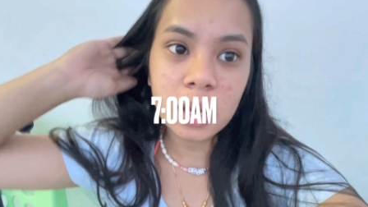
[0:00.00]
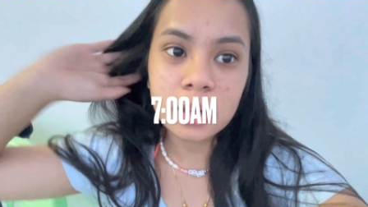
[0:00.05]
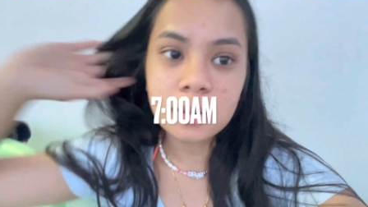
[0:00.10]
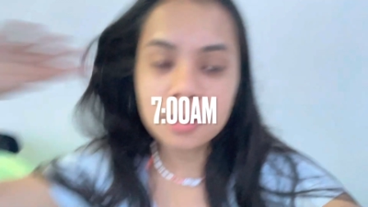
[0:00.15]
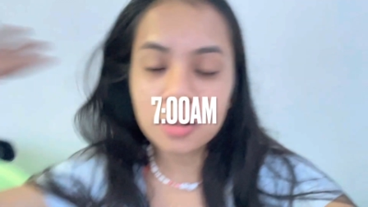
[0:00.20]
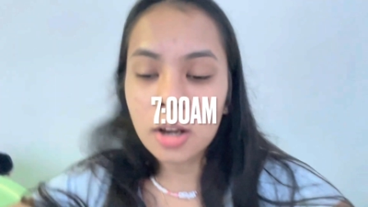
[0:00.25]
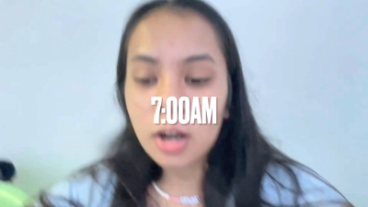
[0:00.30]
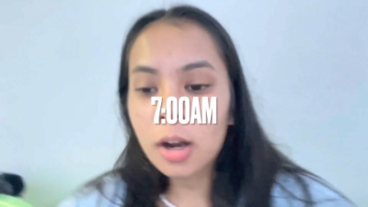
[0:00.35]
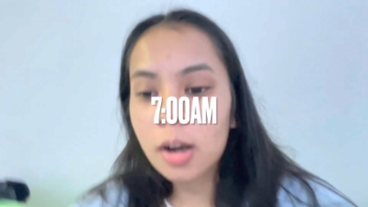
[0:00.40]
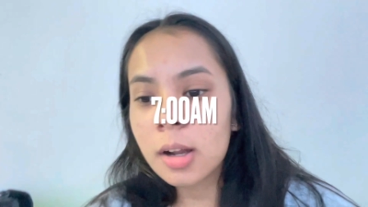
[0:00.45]

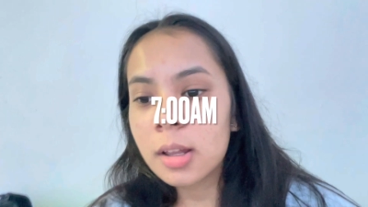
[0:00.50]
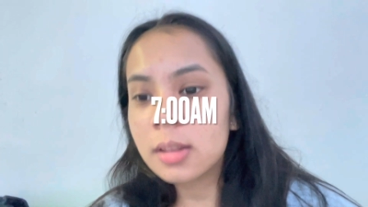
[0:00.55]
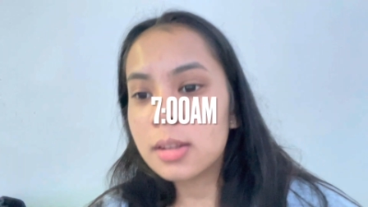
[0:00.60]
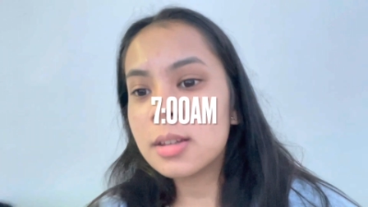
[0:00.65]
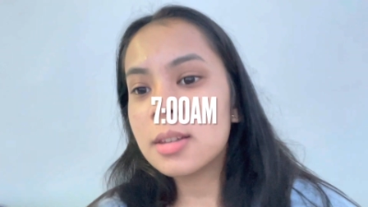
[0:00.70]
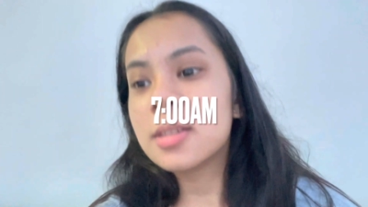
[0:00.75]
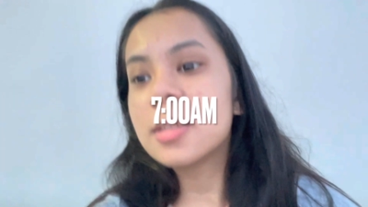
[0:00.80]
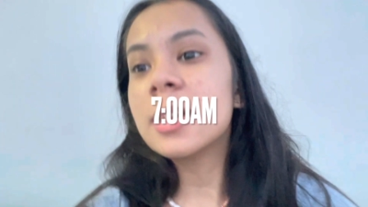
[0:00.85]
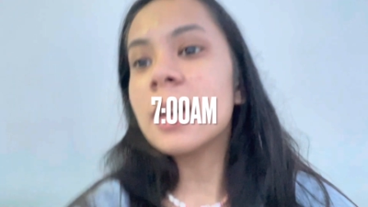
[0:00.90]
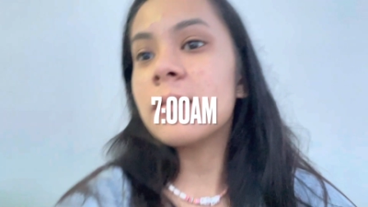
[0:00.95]
It's
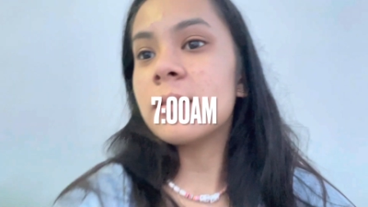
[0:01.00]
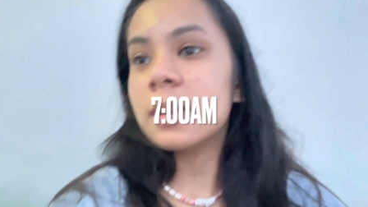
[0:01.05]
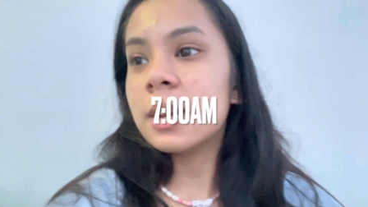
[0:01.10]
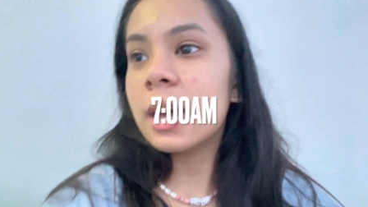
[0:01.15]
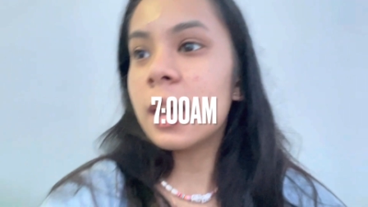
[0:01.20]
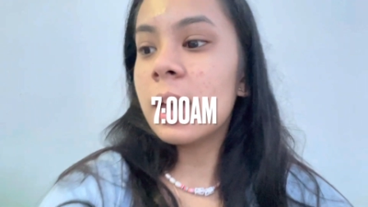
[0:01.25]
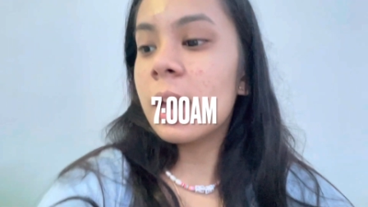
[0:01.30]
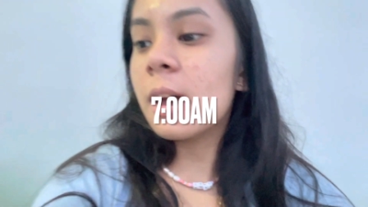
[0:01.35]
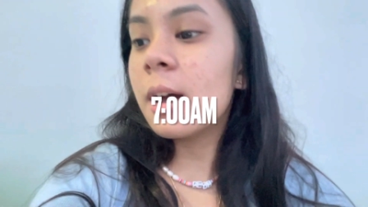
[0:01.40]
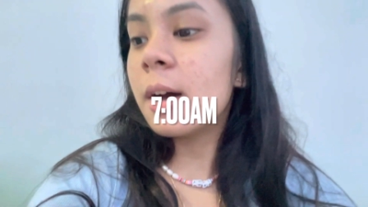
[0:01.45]
currently 7
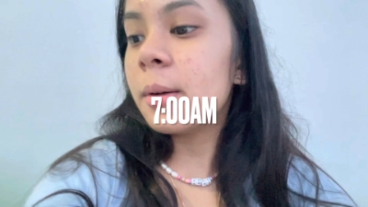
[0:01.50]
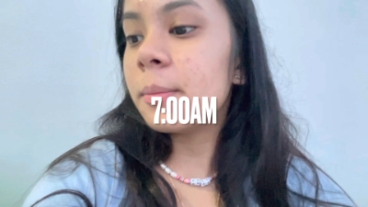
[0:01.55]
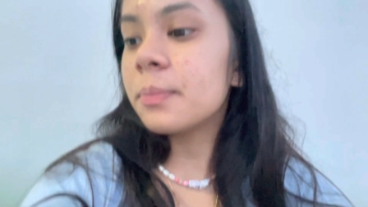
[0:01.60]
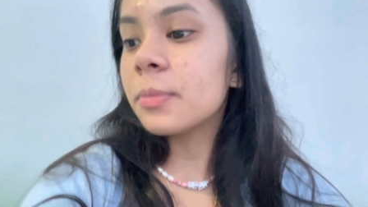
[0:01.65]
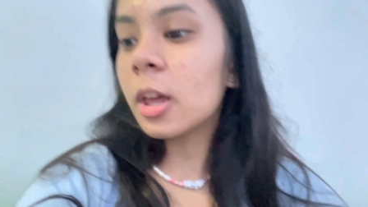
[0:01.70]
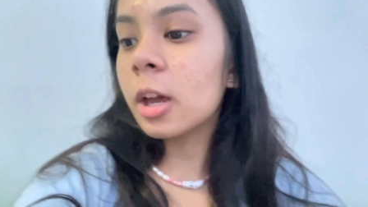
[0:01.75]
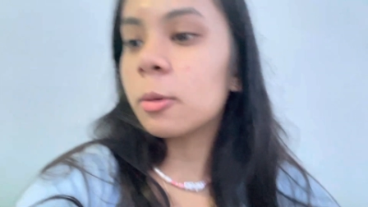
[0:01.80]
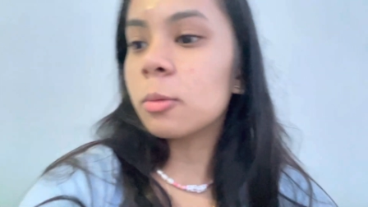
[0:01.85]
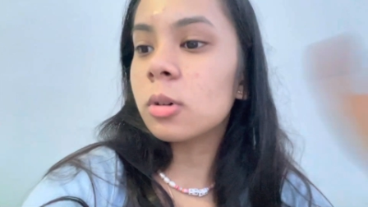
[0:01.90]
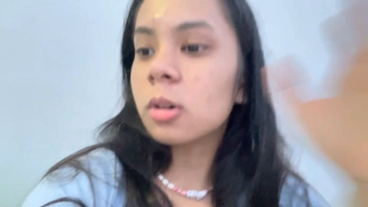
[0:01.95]

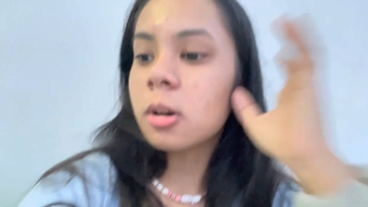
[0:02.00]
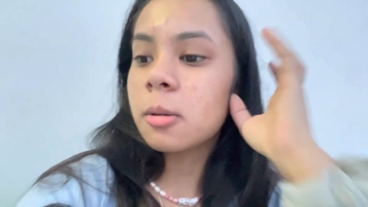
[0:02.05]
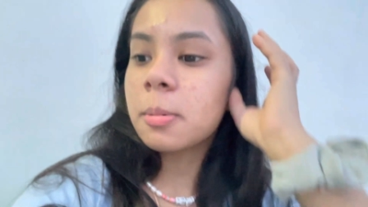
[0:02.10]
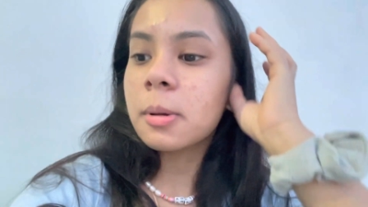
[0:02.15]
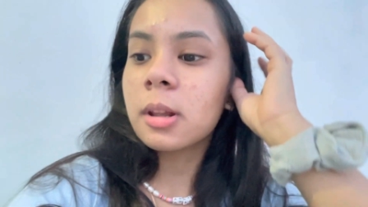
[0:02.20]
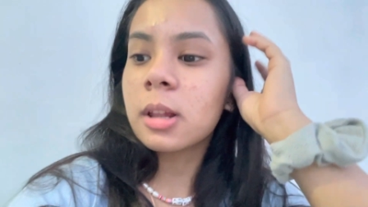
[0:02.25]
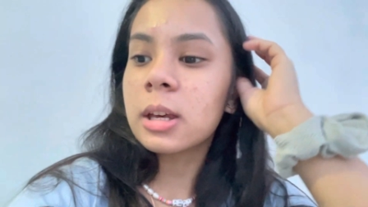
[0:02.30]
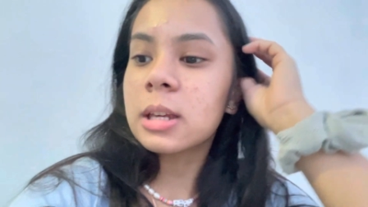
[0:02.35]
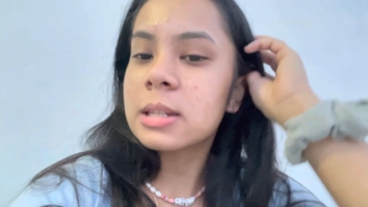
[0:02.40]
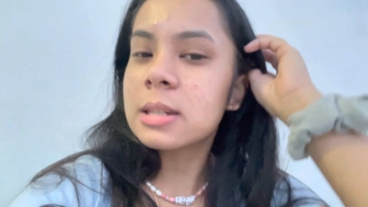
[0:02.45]
a.m. I woke up
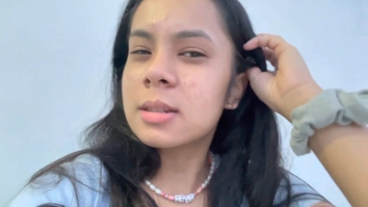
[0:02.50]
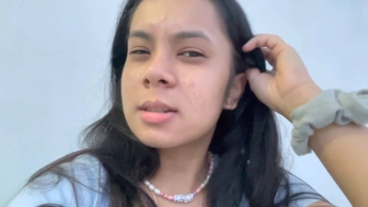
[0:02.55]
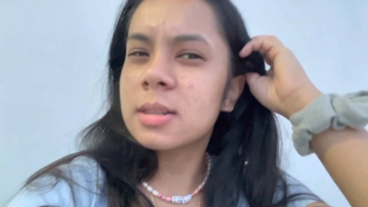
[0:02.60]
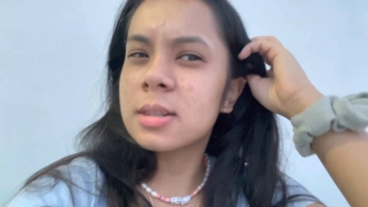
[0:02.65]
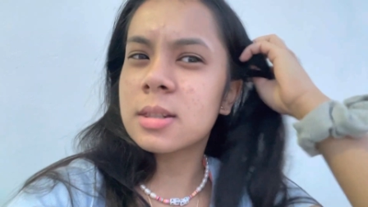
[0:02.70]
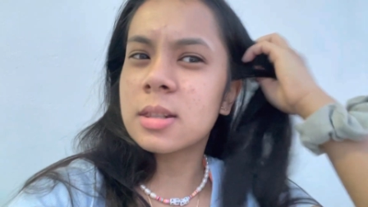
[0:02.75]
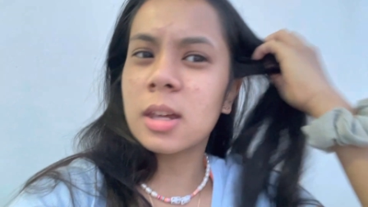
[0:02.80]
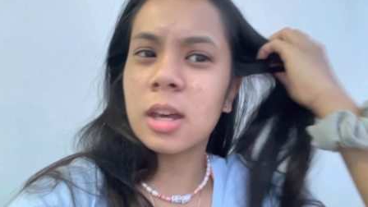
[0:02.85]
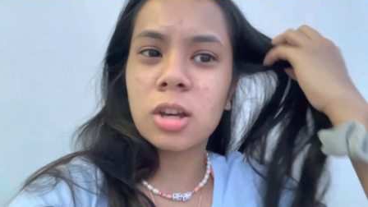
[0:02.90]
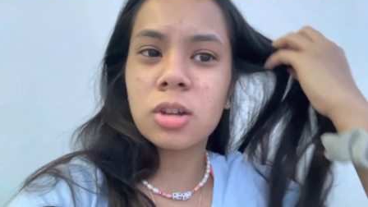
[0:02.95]
at like
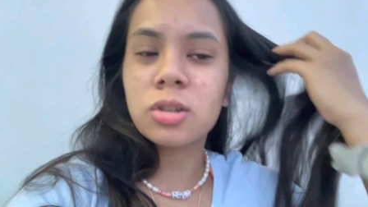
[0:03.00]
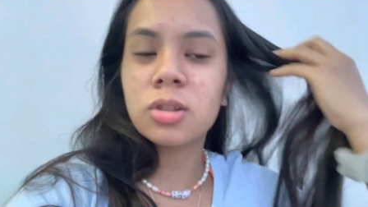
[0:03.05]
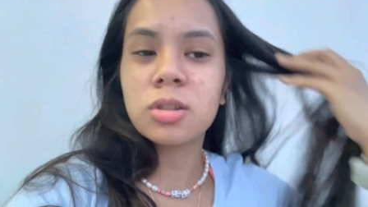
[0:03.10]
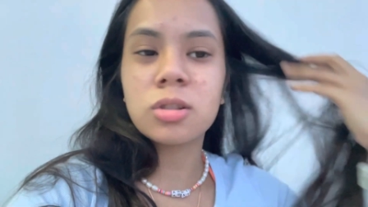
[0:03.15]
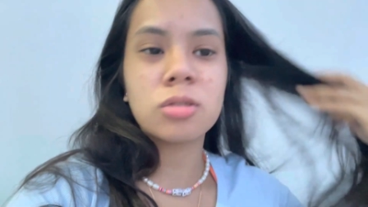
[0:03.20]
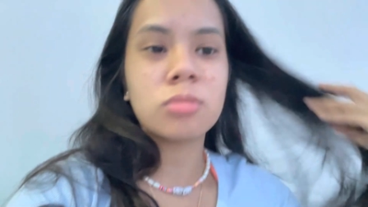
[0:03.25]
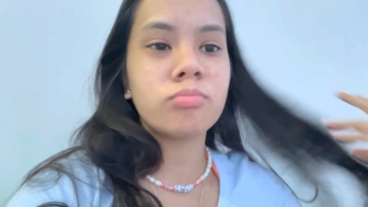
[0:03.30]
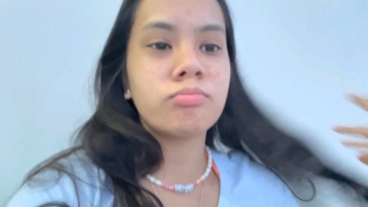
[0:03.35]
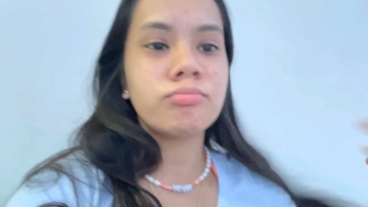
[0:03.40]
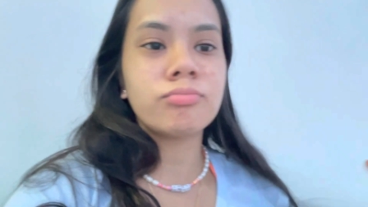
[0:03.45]

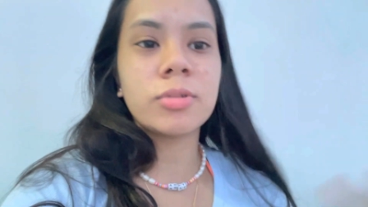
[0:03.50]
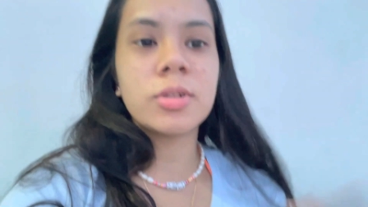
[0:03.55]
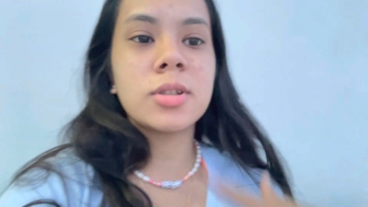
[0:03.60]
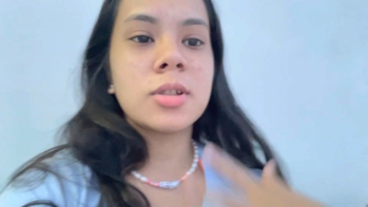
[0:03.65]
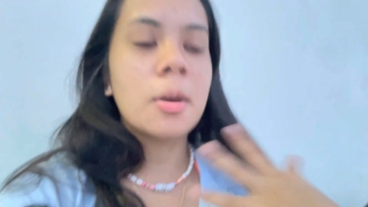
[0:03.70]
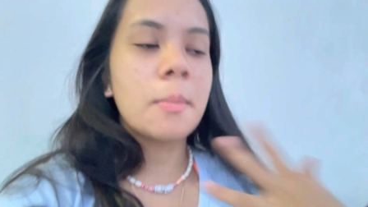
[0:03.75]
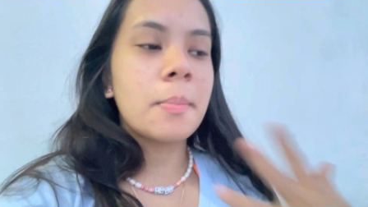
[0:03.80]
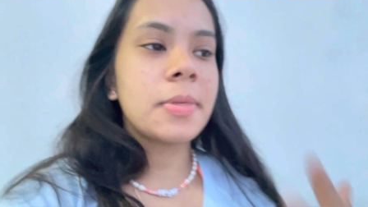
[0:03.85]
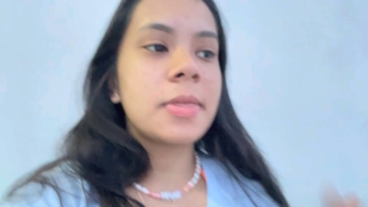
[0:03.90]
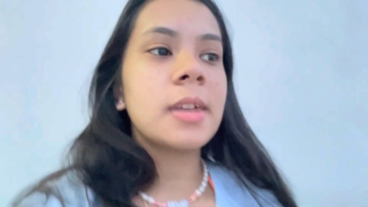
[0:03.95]
6
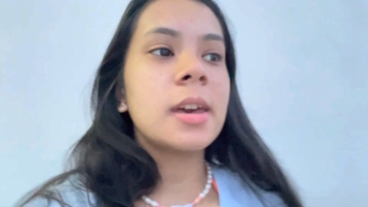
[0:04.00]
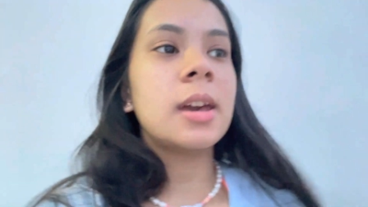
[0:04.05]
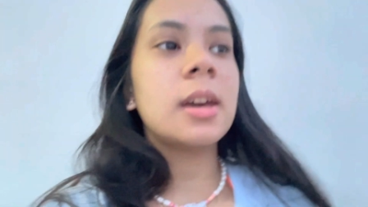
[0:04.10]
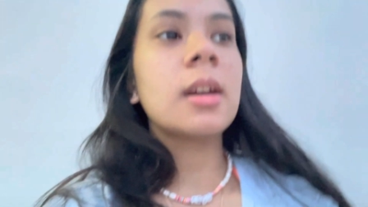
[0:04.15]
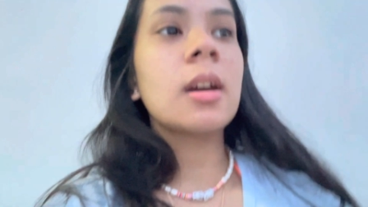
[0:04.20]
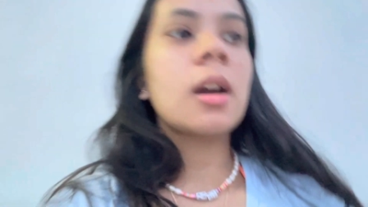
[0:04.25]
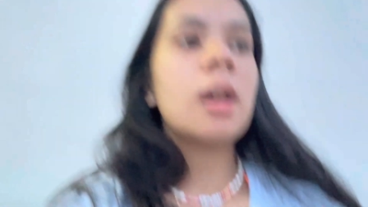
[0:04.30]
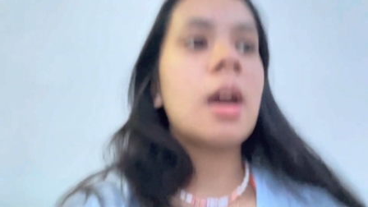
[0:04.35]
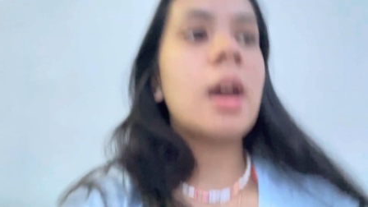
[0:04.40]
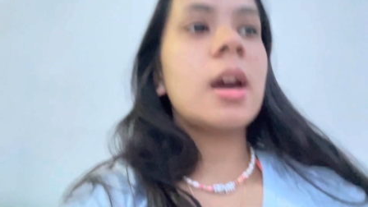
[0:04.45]

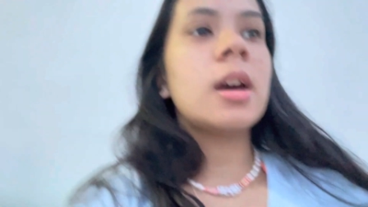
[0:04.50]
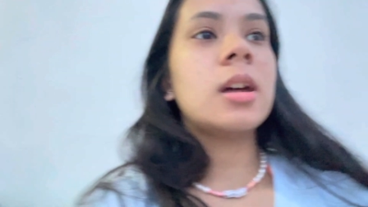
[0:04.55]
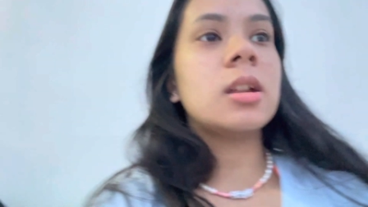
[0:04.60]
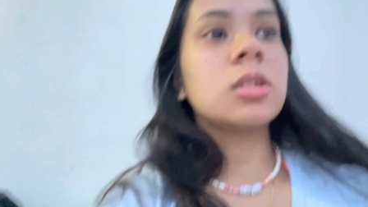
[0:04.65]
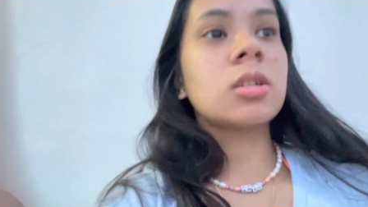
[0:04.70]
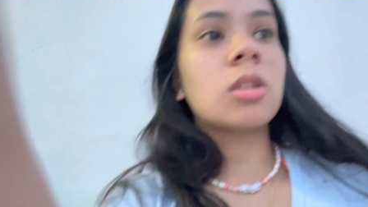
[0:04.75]
something and